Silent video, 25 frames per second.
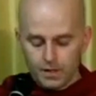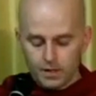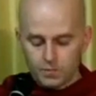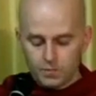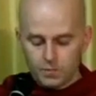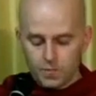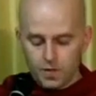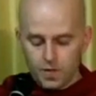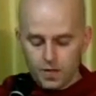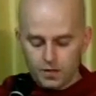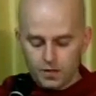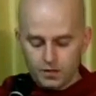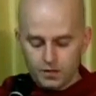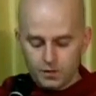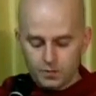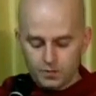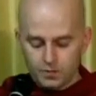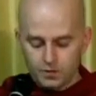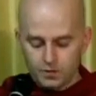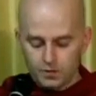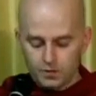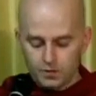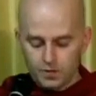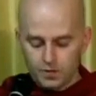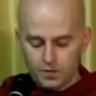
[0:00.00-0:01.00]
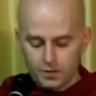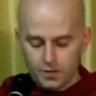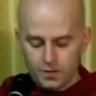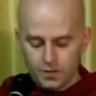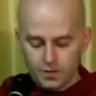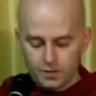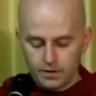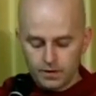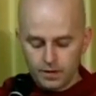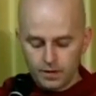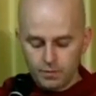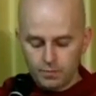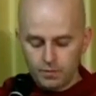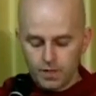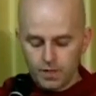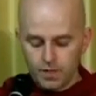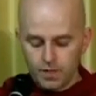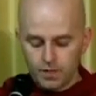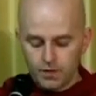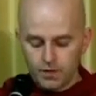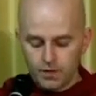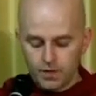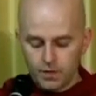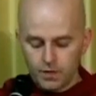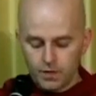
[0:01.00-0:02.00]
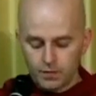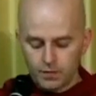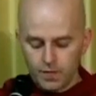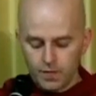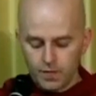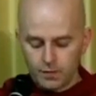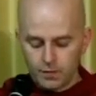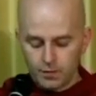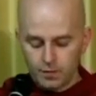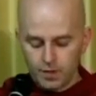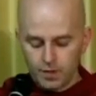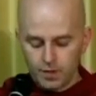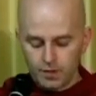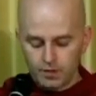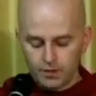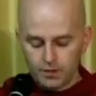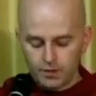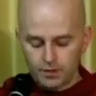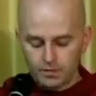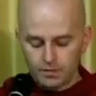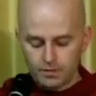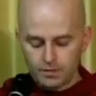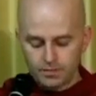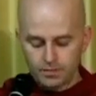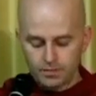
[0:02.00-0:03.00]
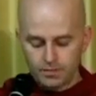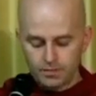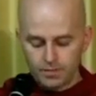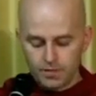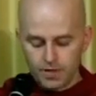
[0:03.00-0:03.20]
It is possible that a bhikkhu here might wish,